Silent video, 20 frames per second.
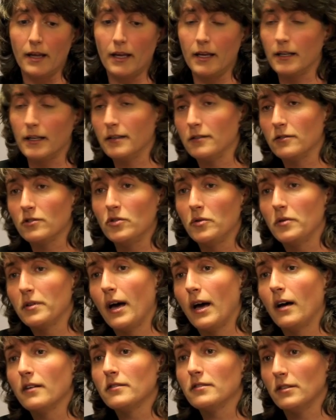in
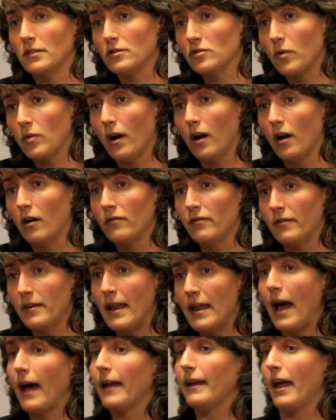2012,
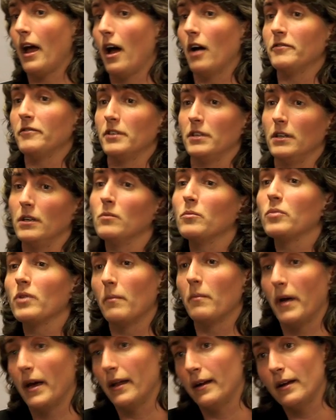not have to
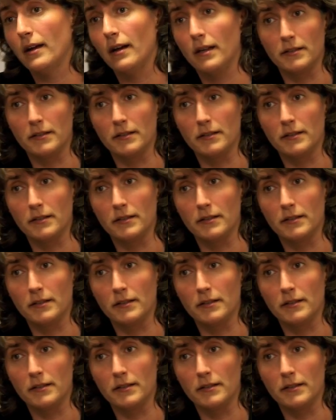implement it